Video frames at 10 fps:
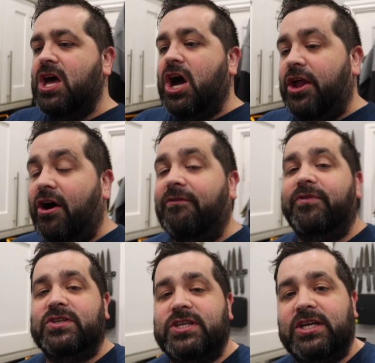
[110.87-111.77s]
and
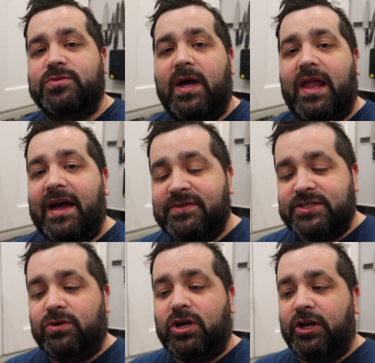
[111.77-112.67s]
obviously as well I've
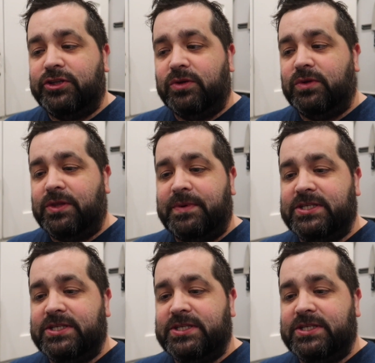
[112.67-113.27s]
still got to do the